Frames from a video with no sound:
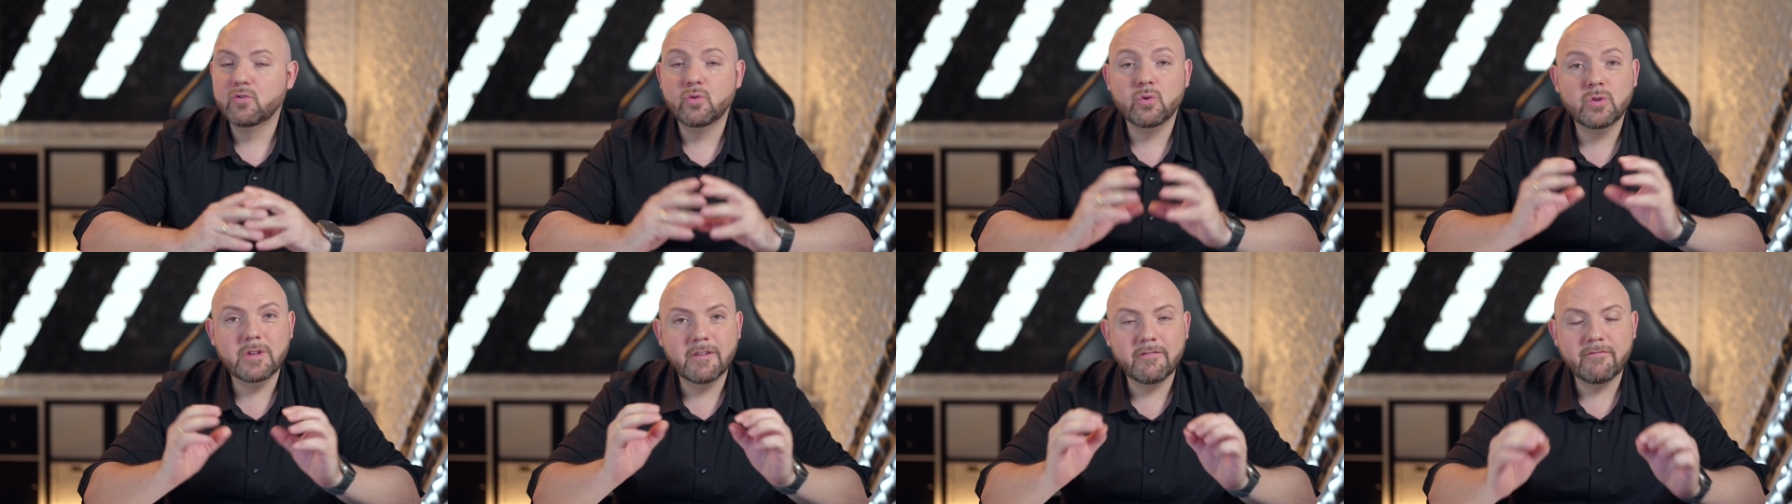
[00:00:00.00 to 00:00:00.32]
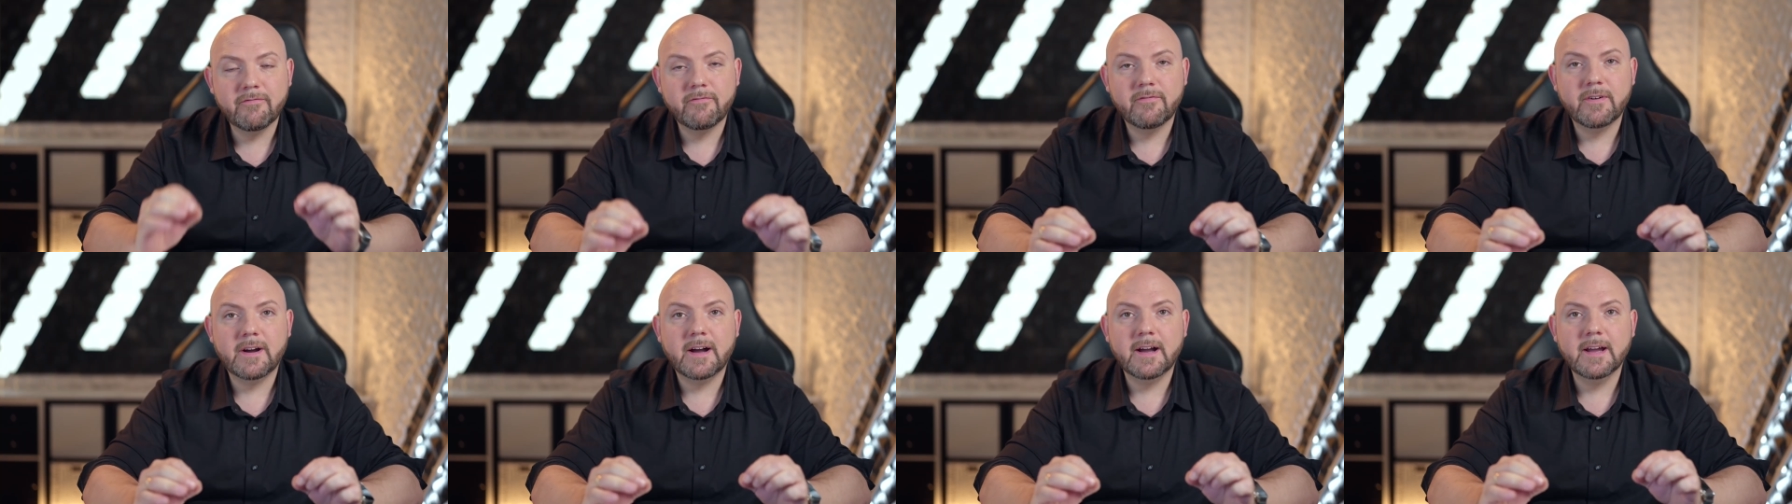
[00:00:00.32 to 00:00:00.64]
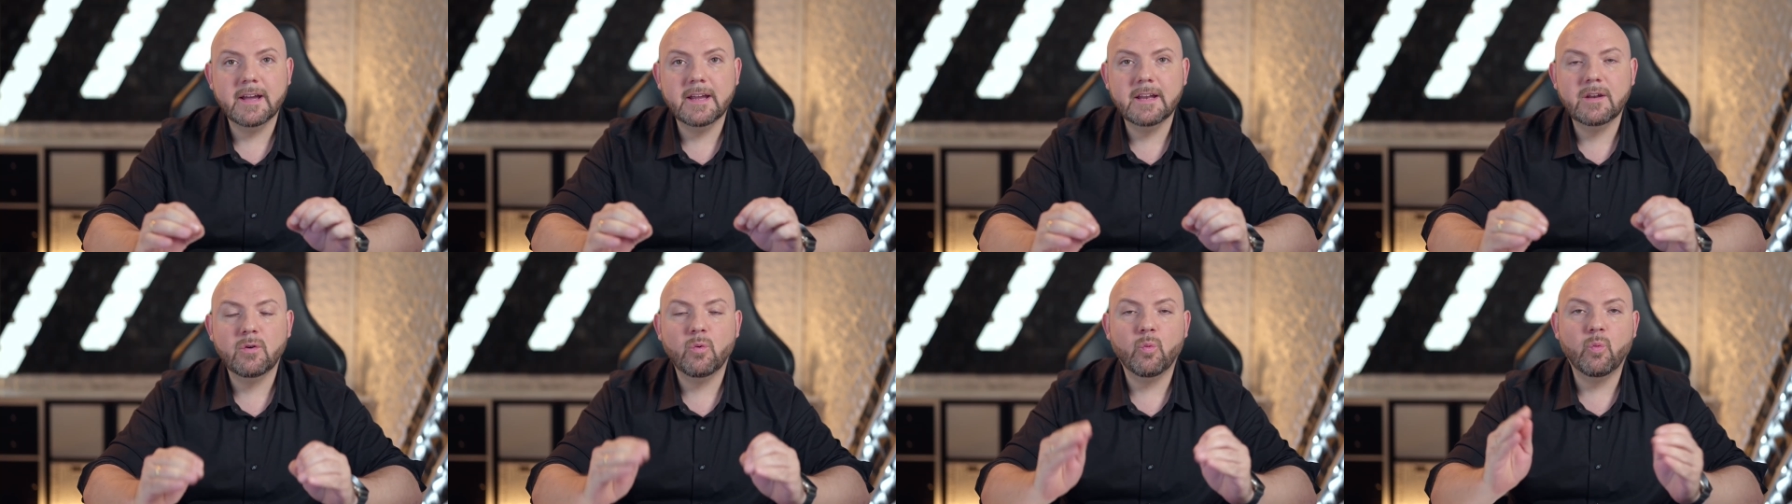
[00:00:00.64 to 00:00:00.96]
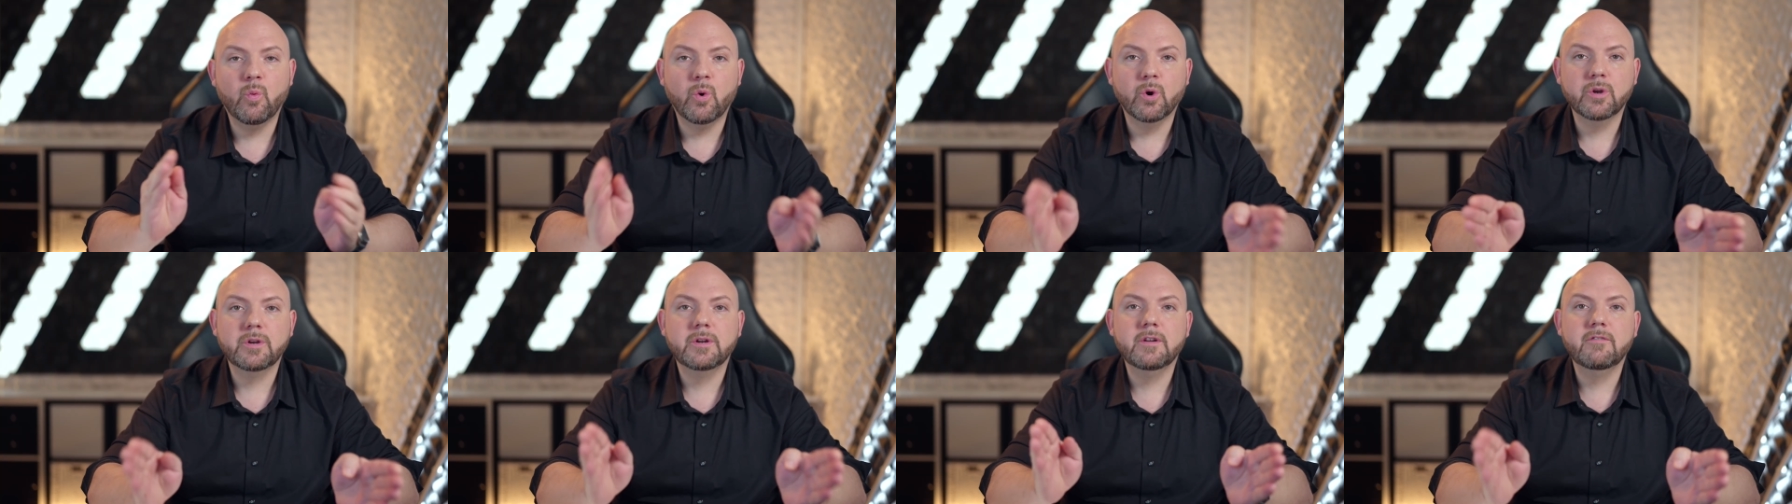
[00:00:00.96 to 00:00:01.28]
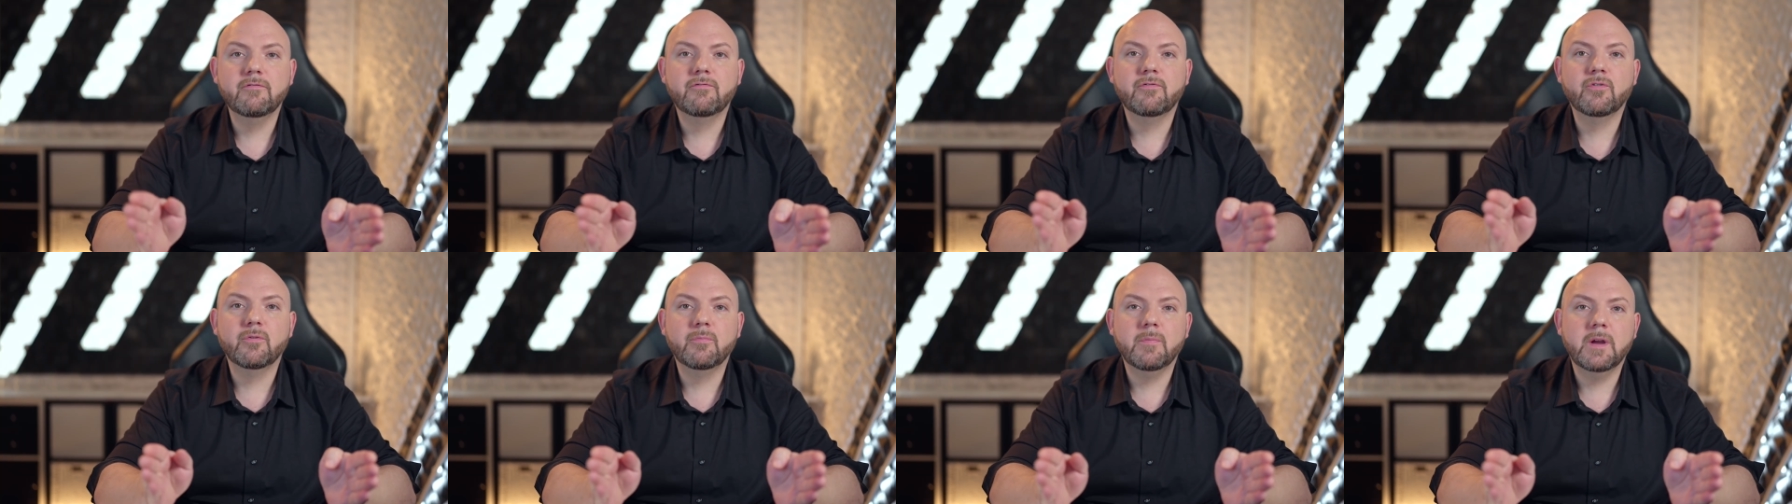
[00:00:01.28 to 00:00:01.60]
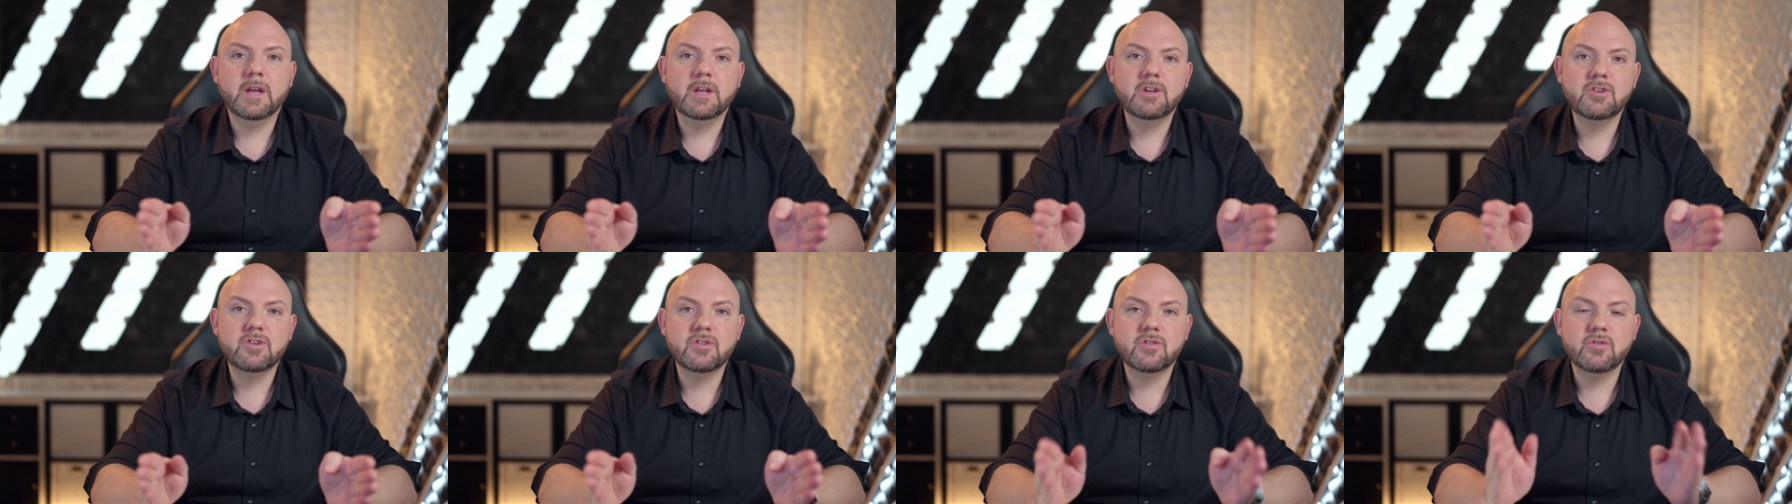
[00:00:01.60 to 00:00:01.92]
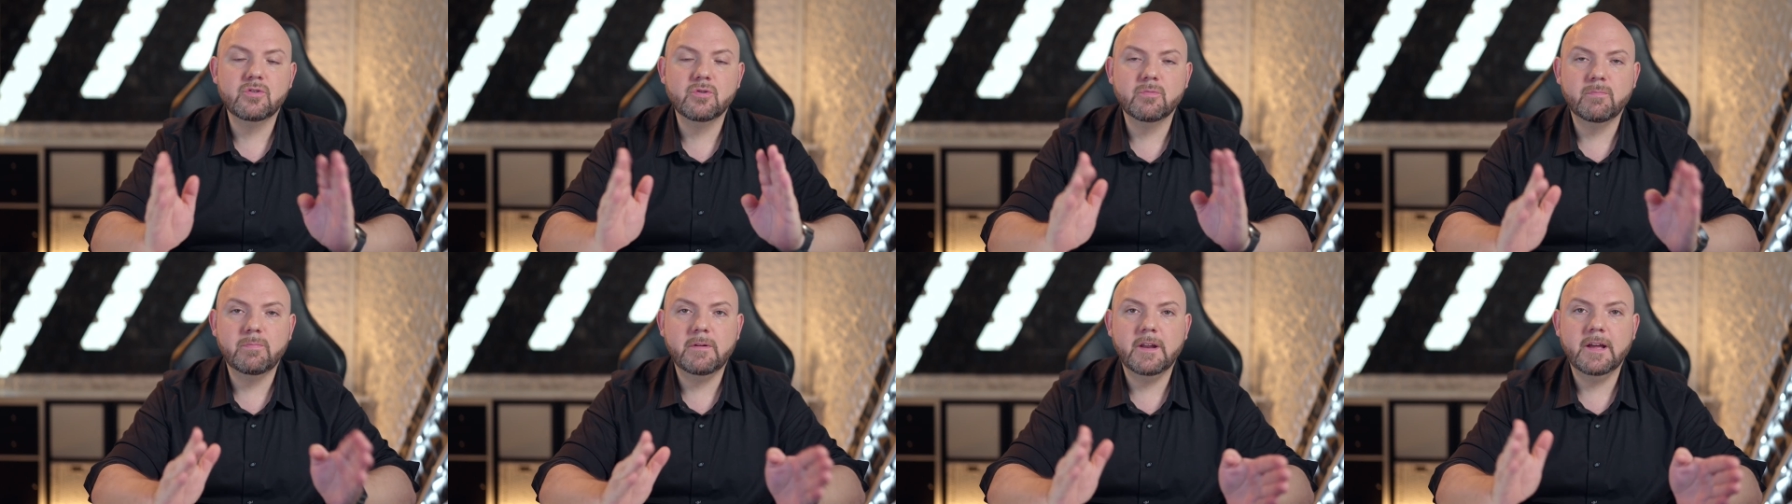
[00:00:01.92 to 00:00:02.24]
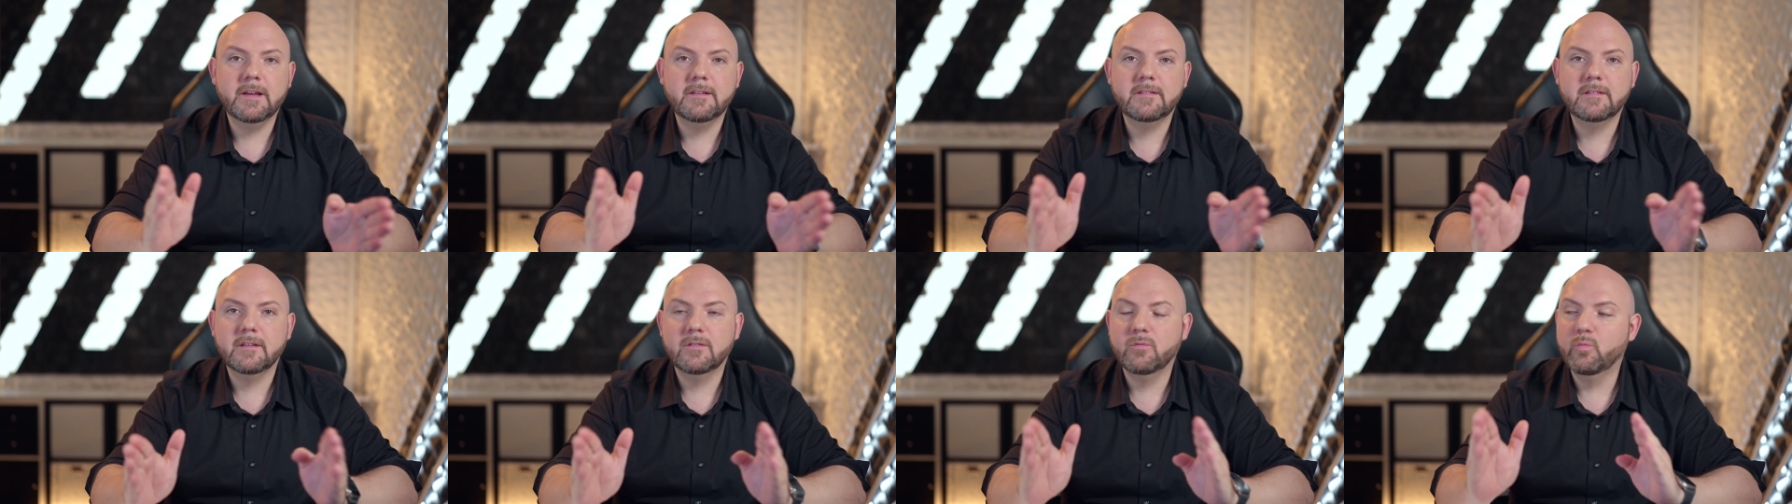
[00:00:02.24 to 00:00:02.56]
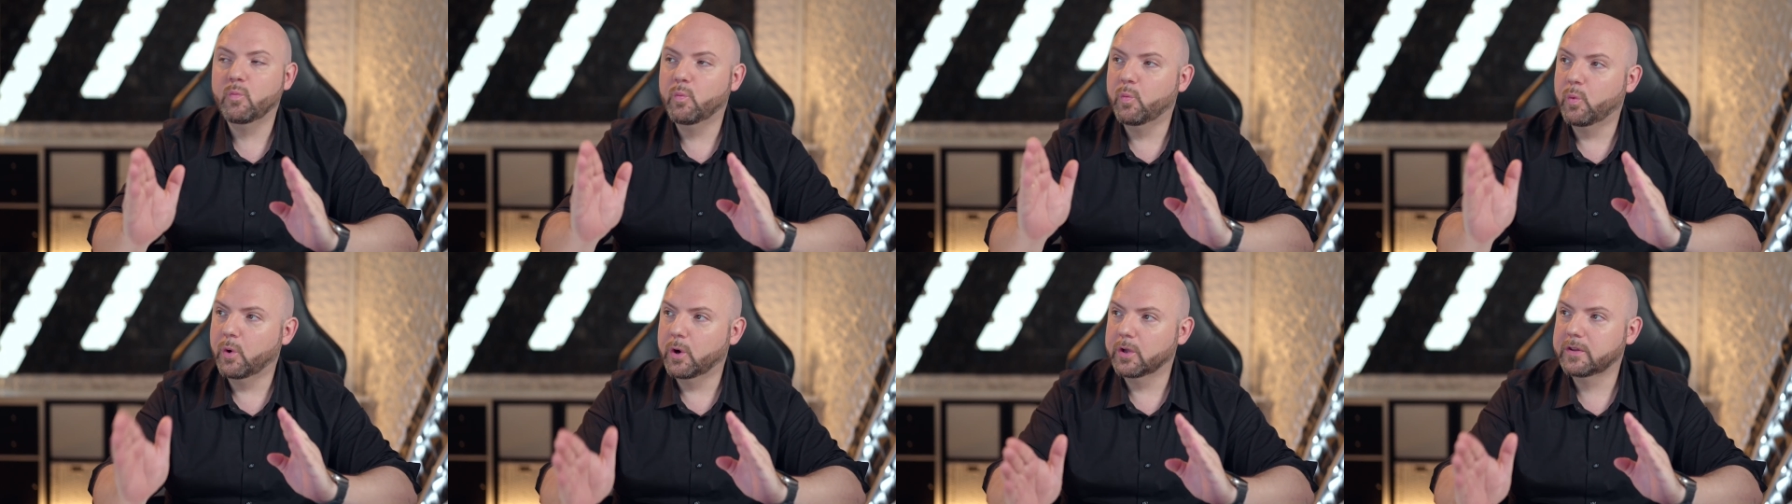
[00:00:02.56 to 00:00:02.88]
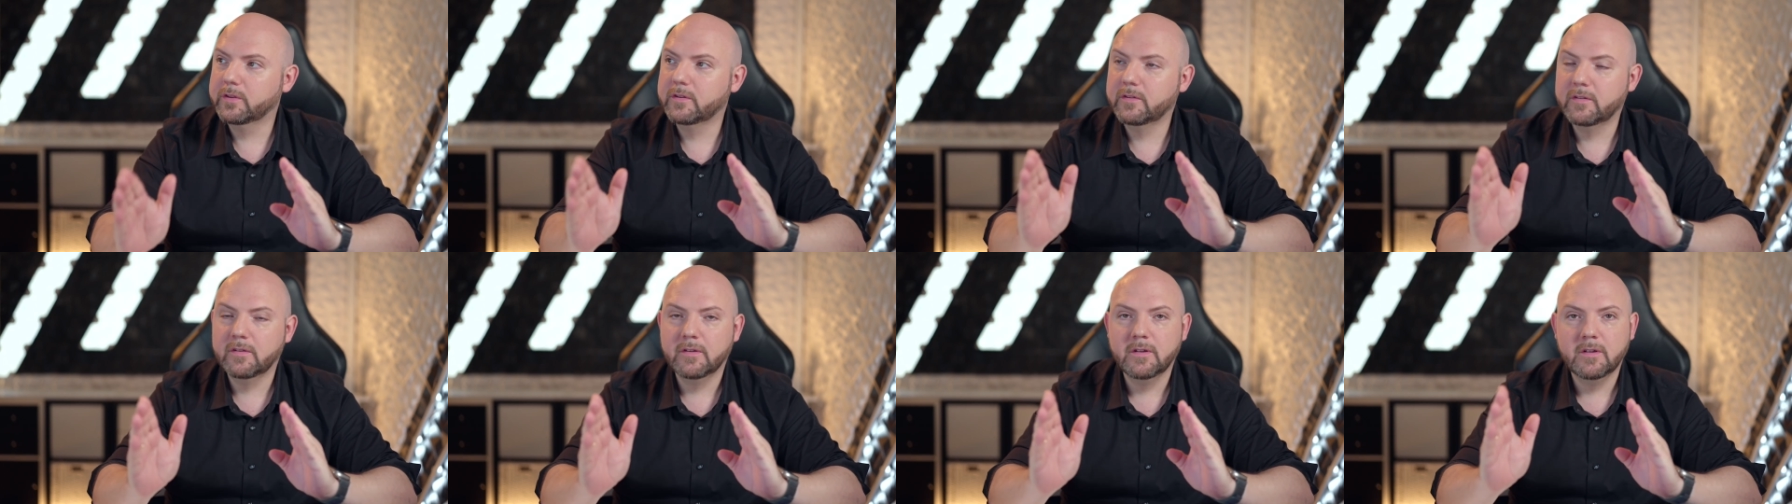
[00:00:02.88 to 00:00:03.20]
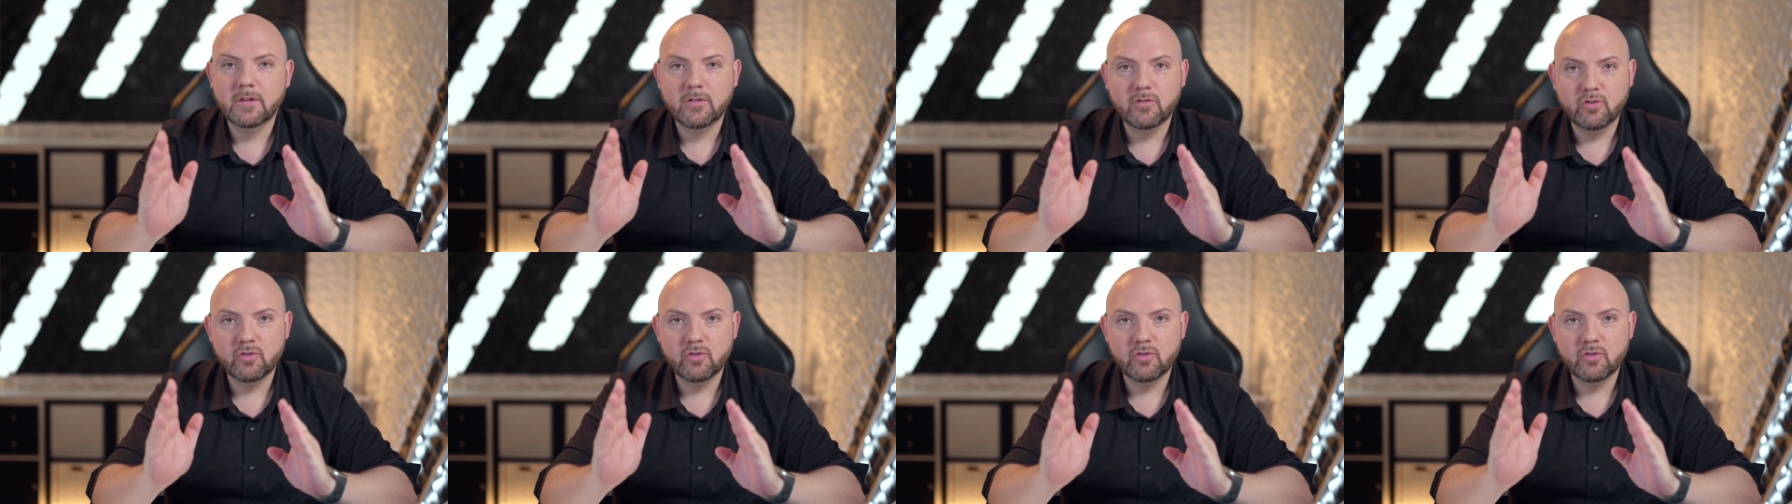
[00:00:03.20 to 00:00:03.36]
to define what information to place in what